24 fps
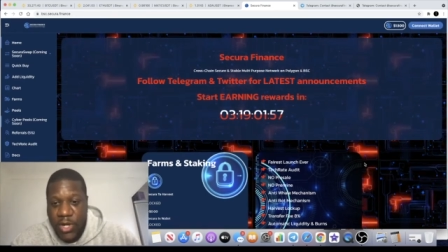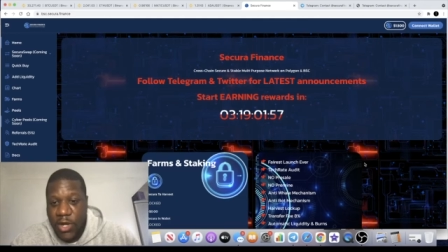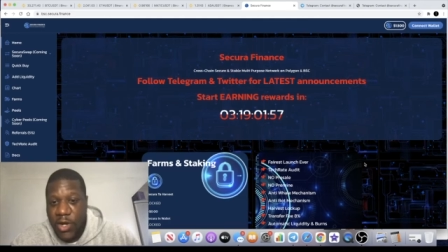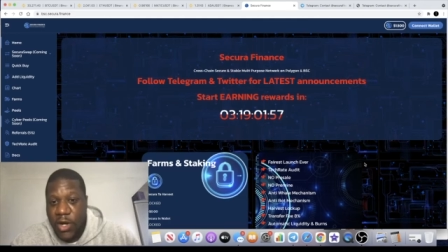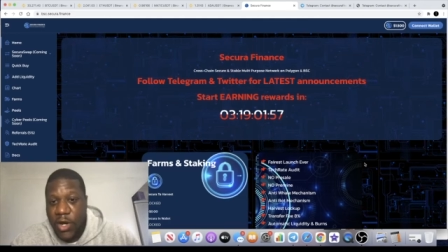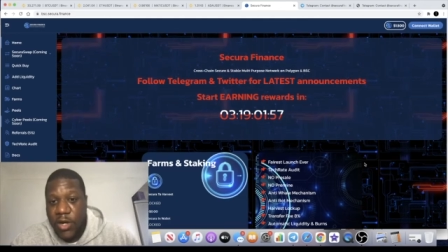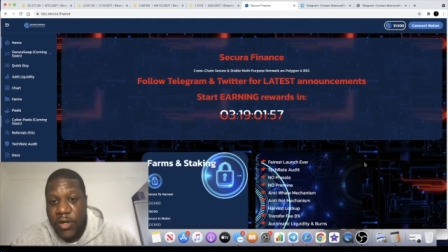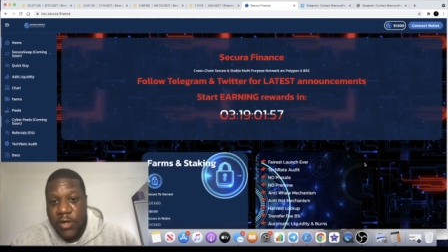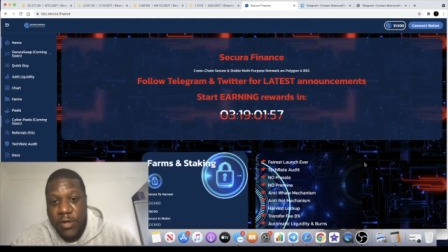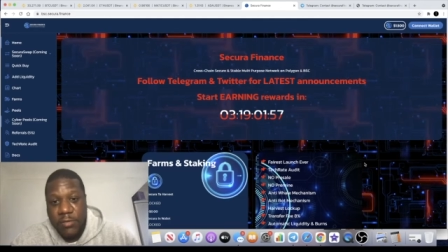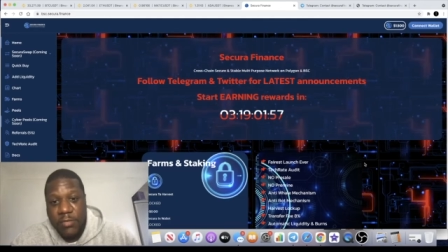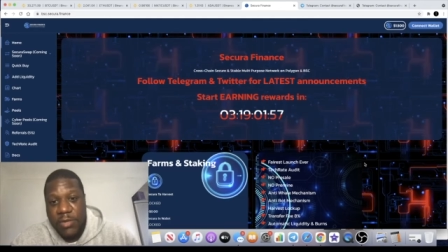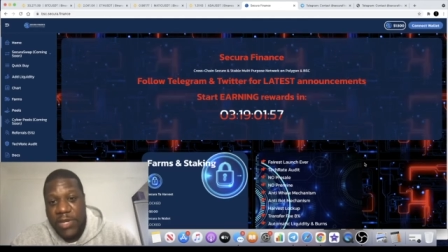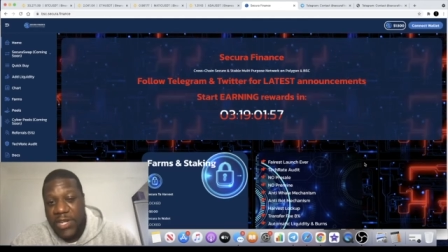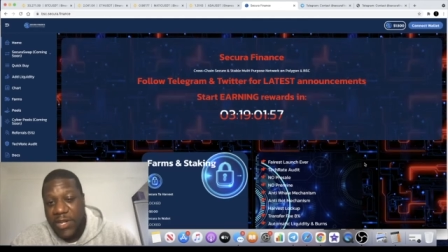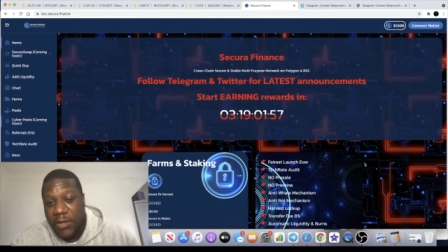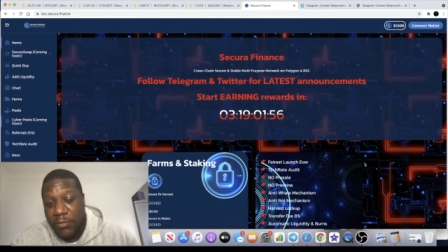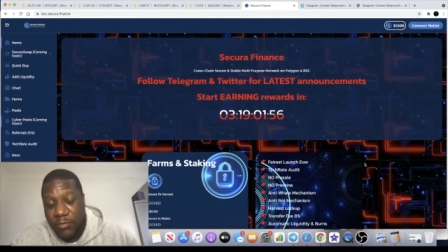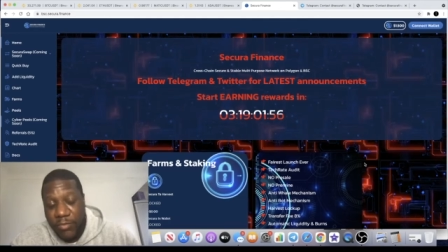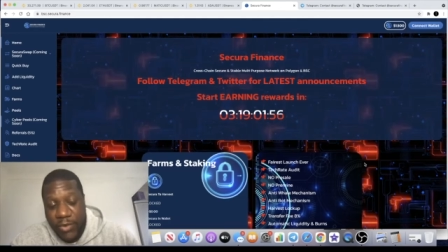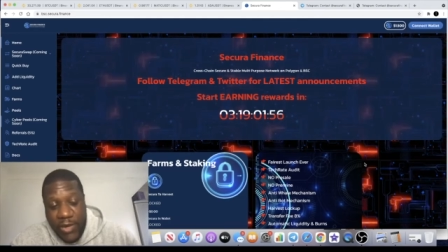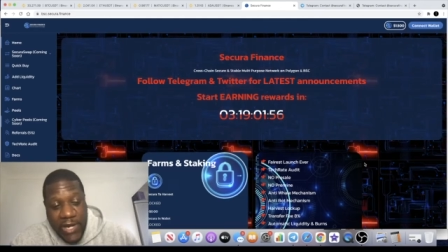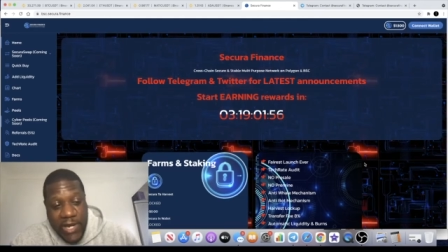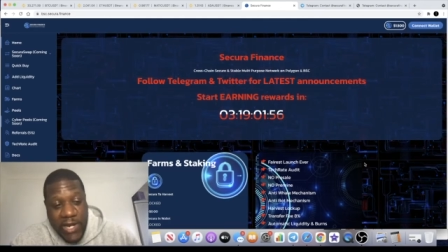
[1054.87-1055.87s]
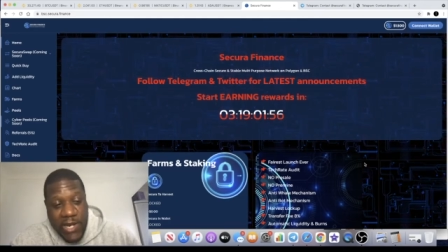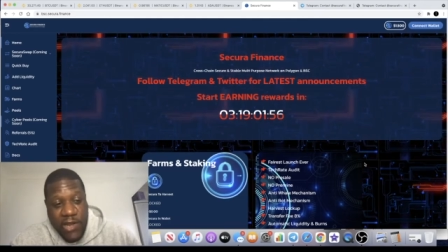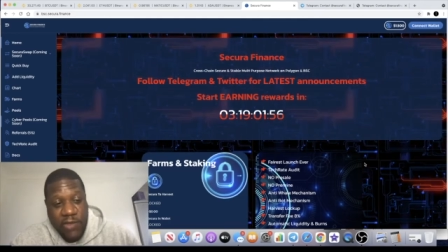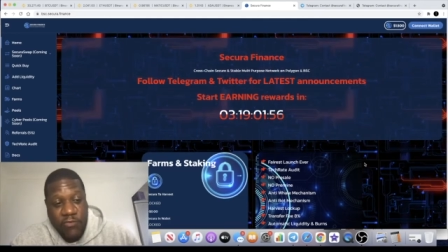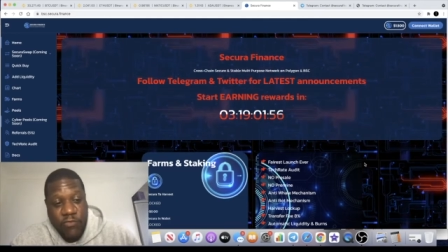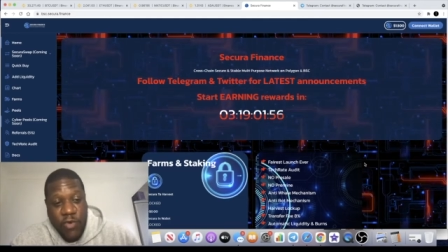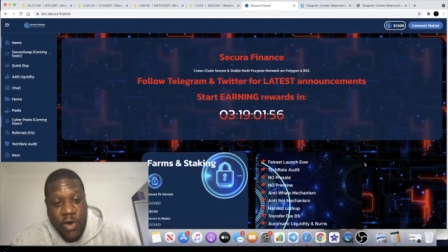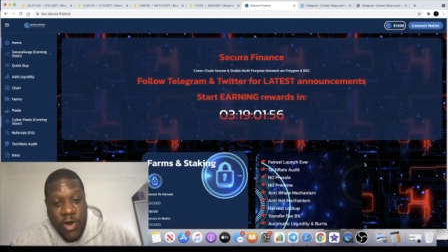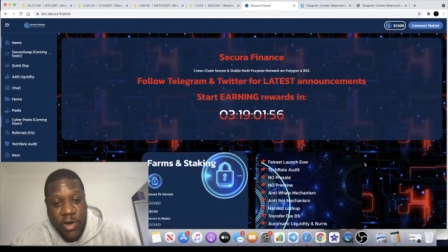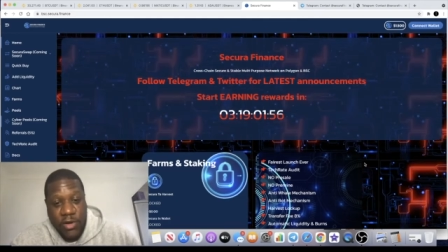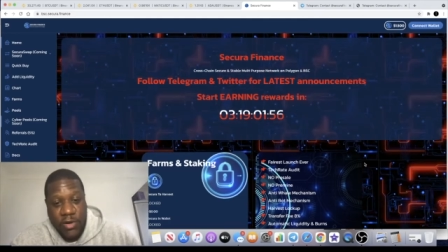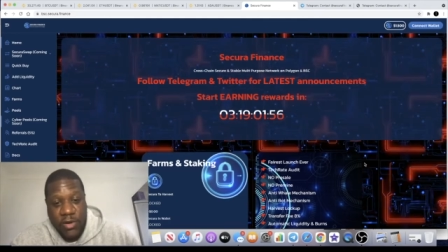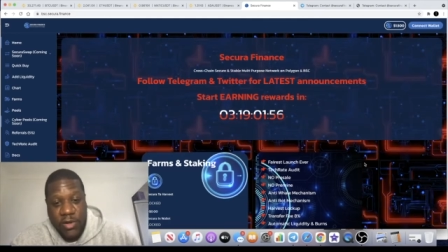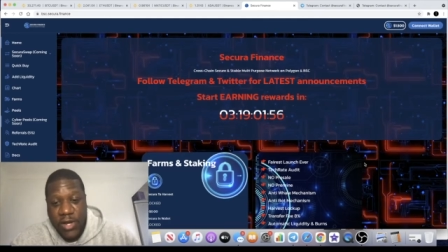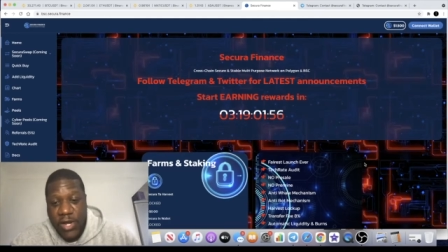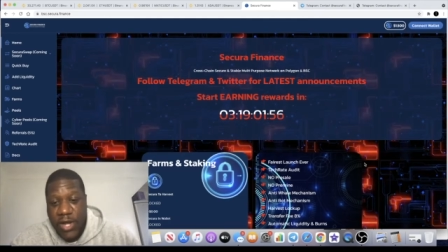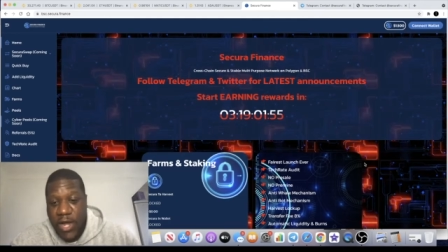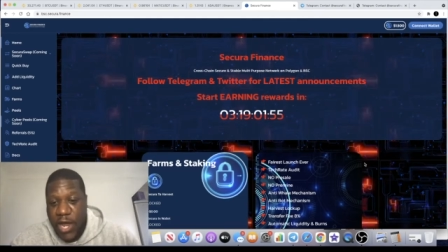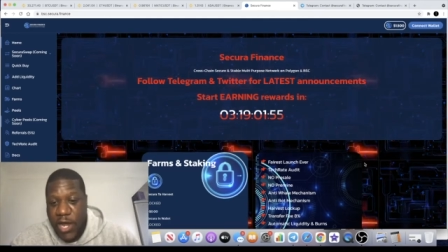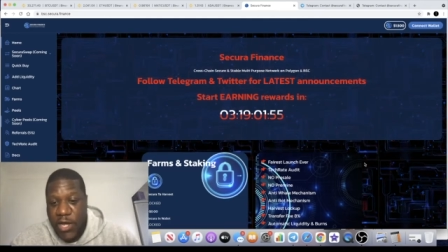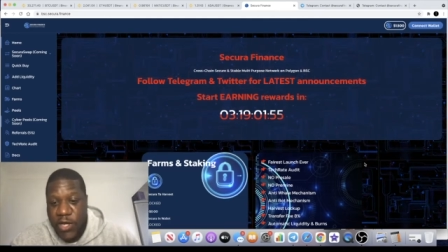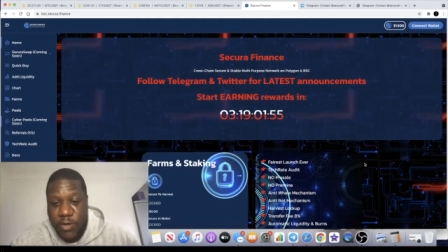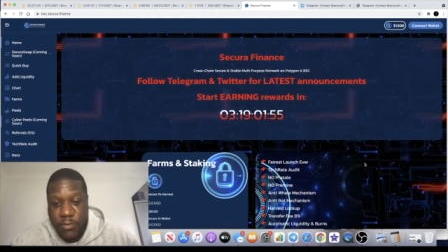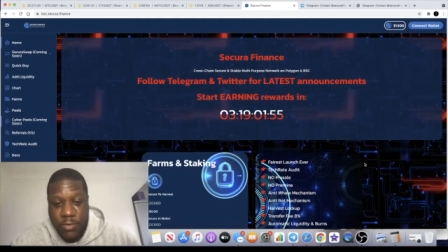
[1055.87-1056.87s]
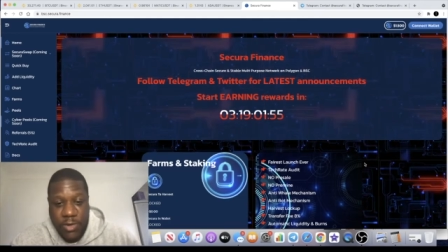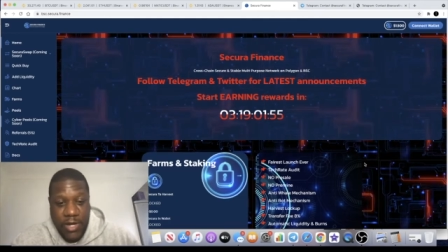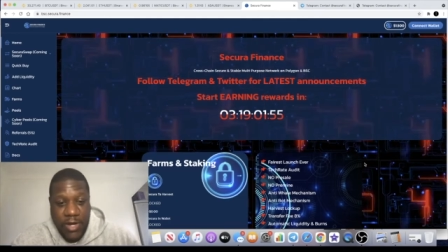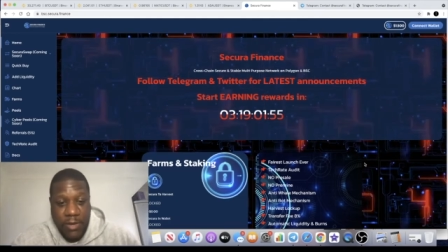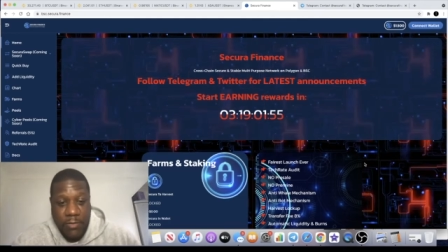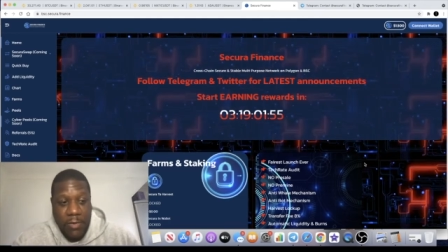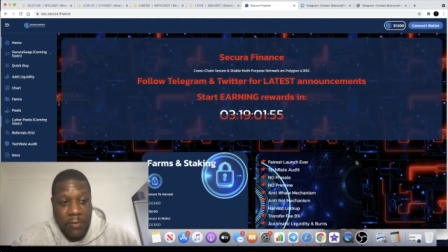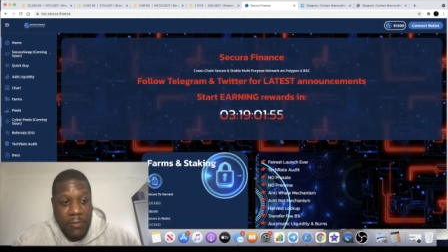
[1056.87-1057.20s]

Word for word: I could be completely wrong, and you become